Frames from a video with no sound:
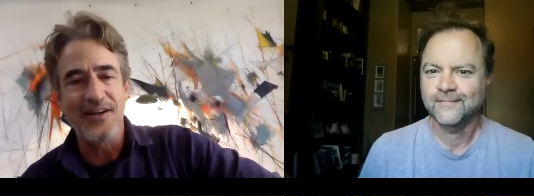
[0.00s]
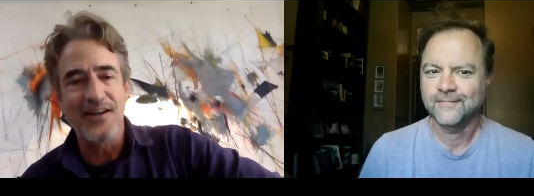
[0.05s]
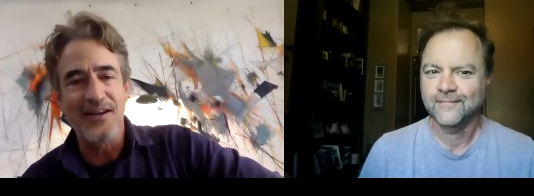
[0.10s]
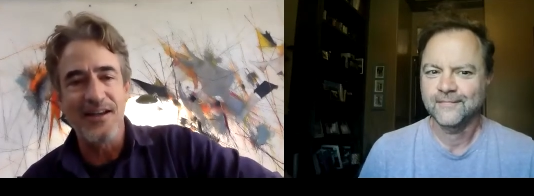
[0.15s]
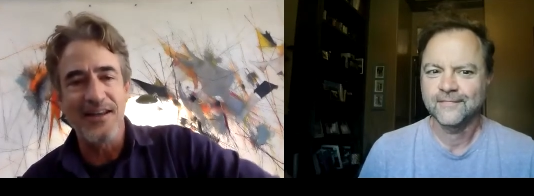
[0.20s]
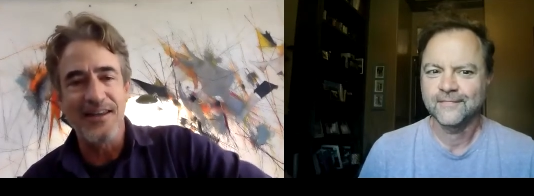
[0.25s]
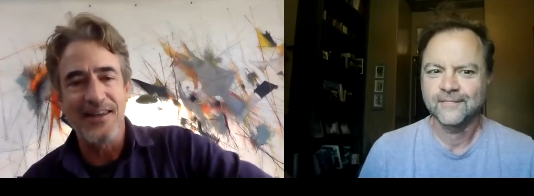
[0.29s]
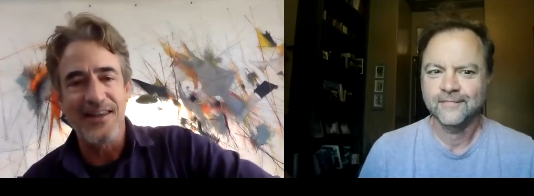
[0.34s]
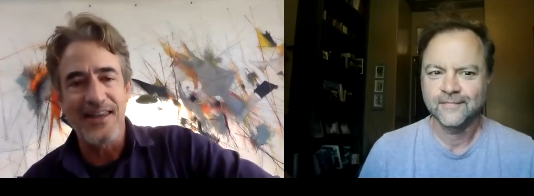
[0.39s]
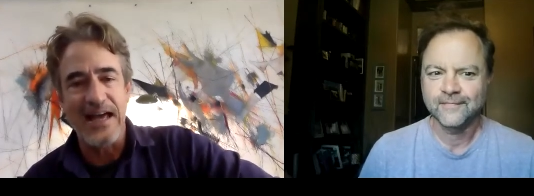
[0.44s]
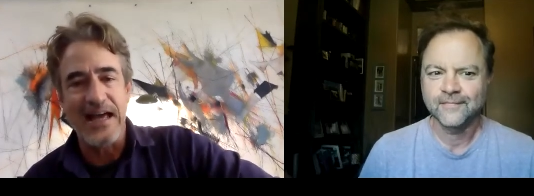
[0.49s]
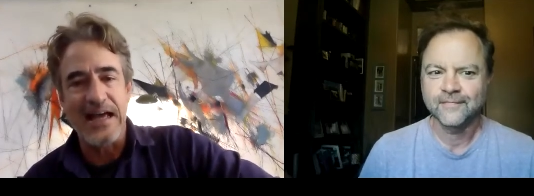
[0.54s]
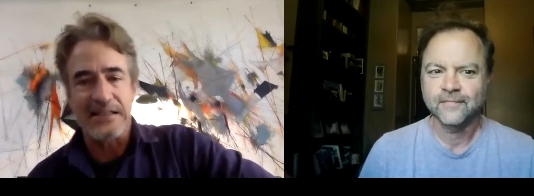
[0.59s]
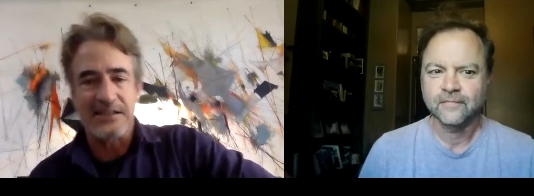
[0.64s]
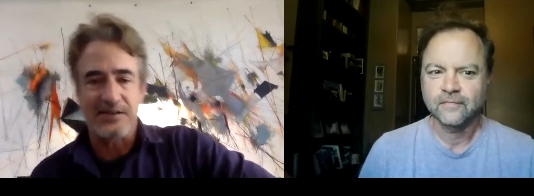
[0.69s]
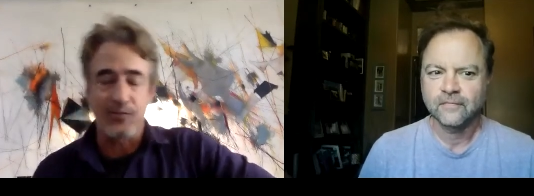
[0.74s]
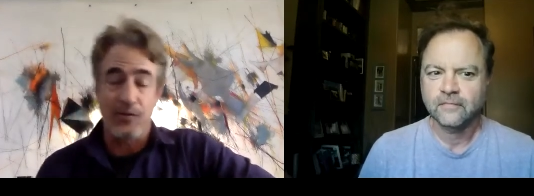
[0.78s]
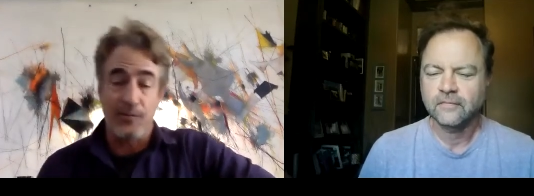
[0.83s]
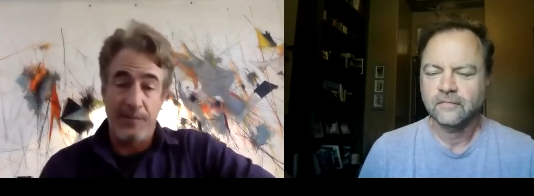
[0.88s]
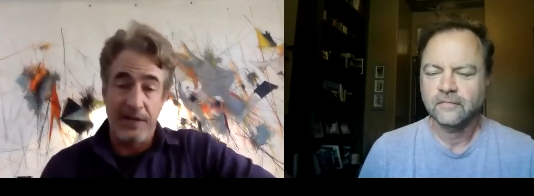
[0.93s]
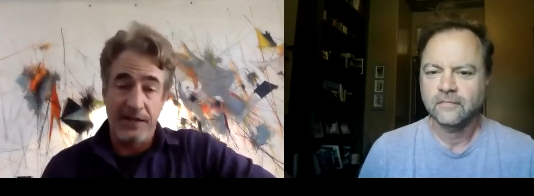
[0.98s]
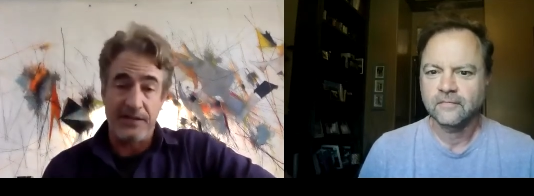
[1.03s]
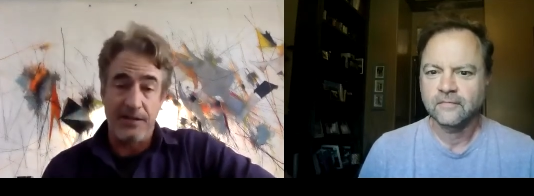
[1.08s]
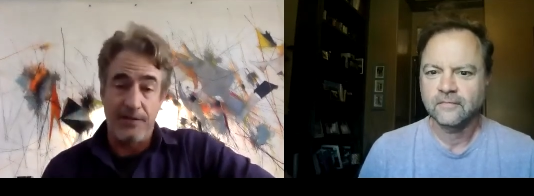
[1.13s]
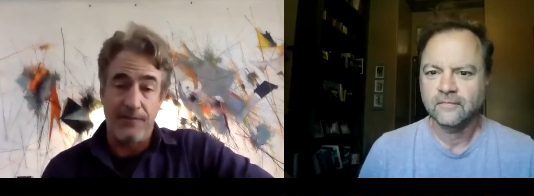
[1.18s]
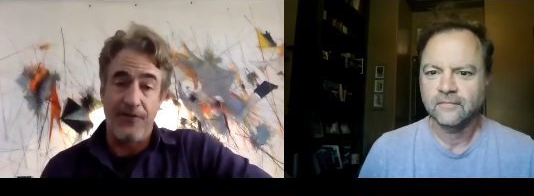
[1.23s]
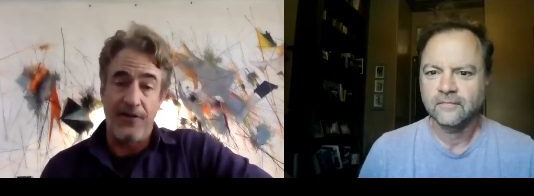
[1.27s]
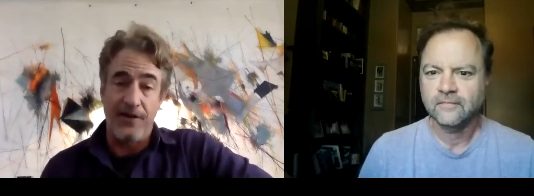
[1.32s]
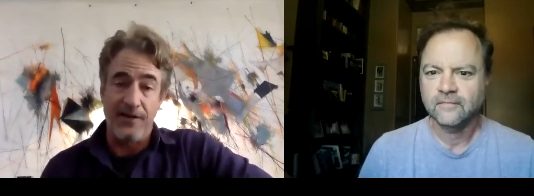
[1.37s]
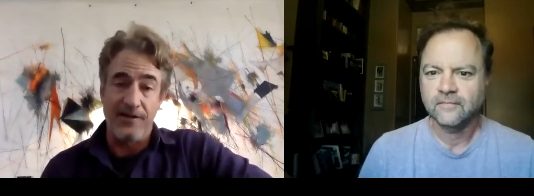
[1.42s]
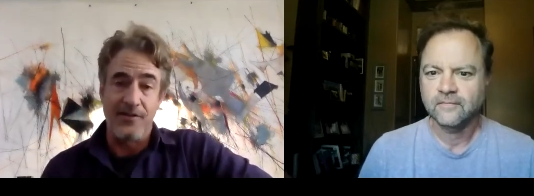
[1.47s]
Speaker 1: it, eh, that's what makes
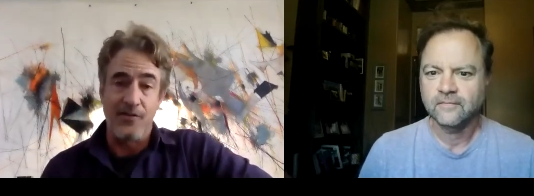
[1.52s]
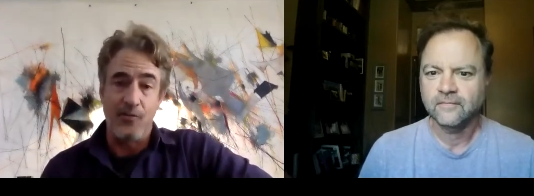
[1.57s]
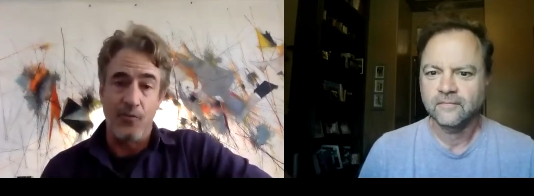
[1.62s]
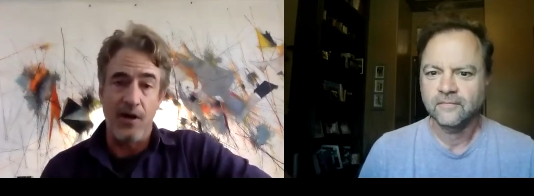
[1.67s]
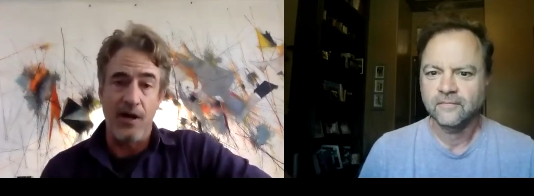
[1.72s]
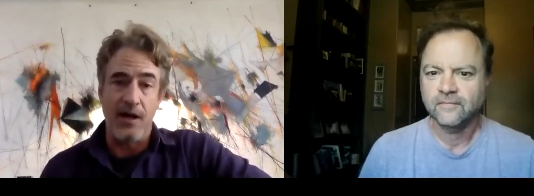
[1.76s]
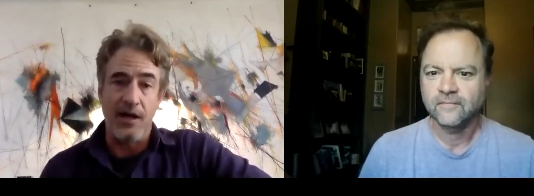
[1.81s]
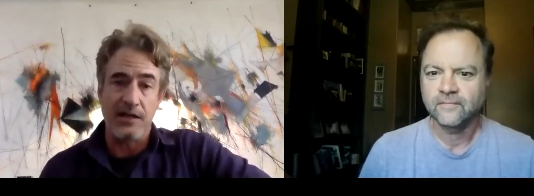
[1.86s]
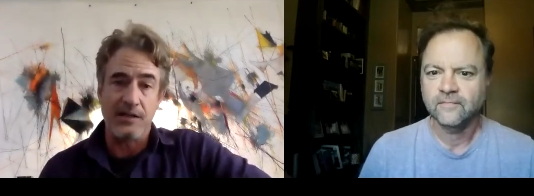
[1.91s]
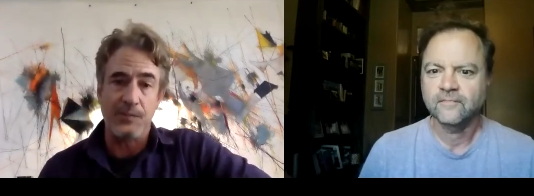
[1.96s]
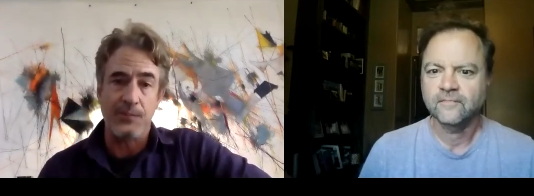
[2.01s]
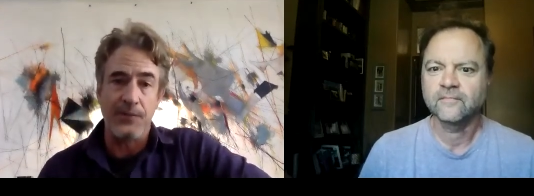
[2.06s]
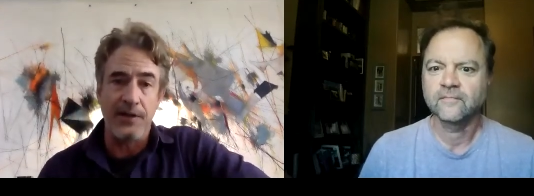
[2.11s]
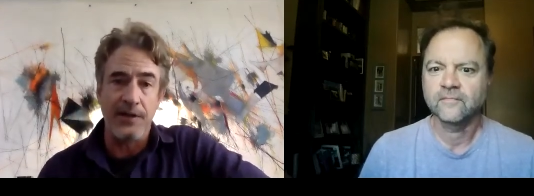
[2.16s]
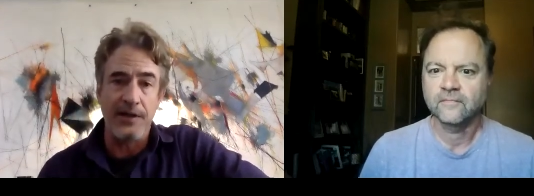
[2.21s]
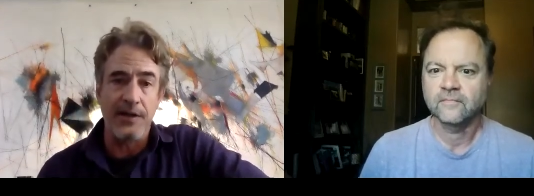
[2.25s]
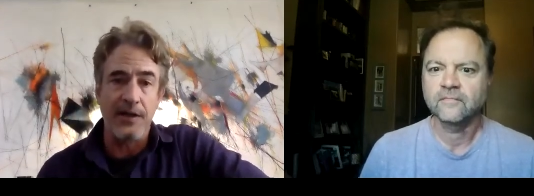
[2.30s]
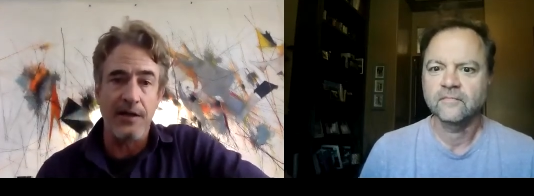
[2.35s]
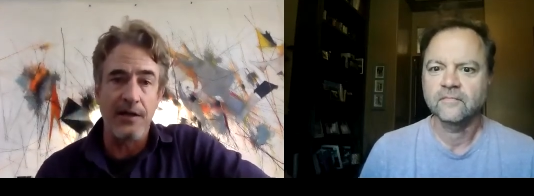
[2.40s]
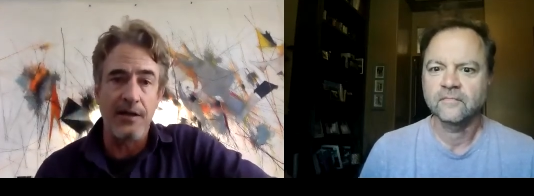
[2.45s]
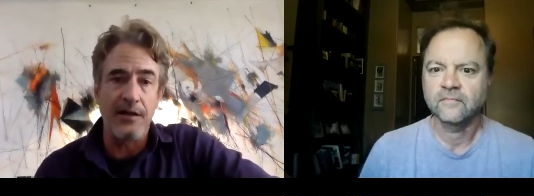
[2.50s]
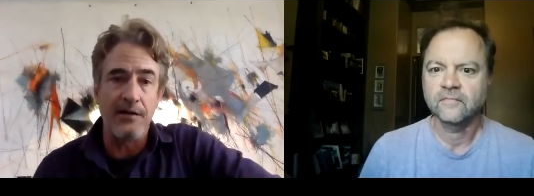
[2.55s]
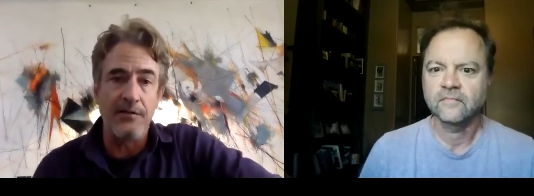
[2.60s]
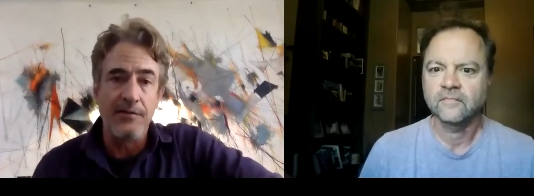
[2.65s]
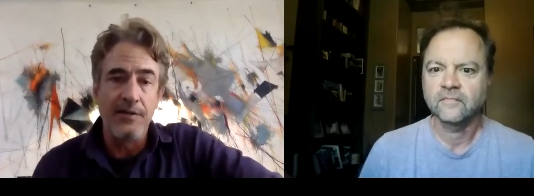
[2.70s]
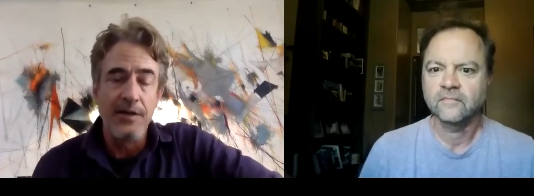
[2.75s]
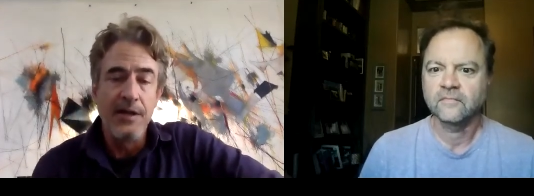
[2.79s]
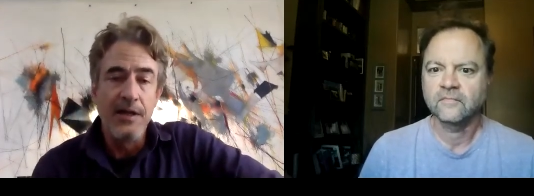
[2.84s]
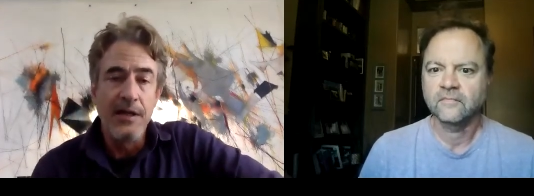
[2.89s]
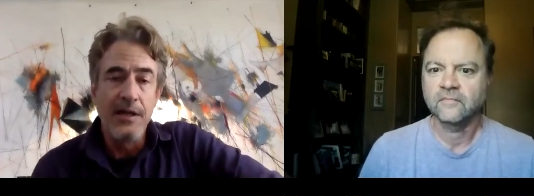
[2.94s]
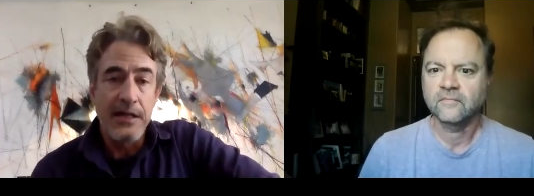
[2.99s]
it fun to watch. But uh,
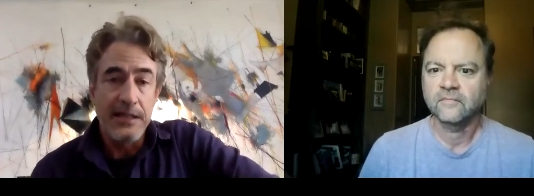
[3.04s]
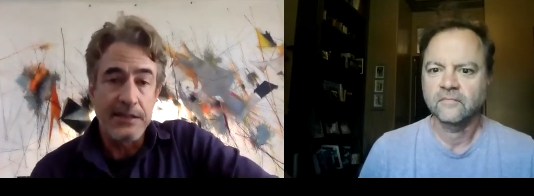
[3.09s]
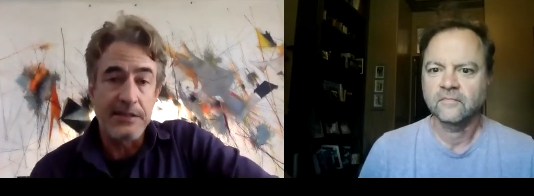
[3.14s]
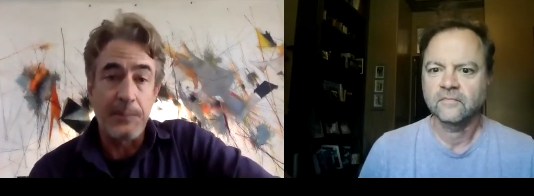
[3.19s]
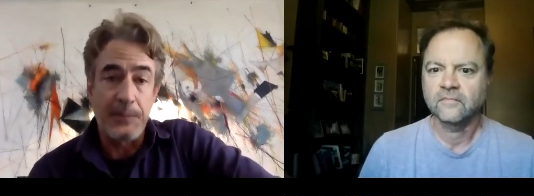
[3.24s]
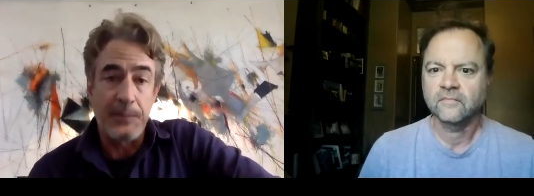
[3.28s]
it's a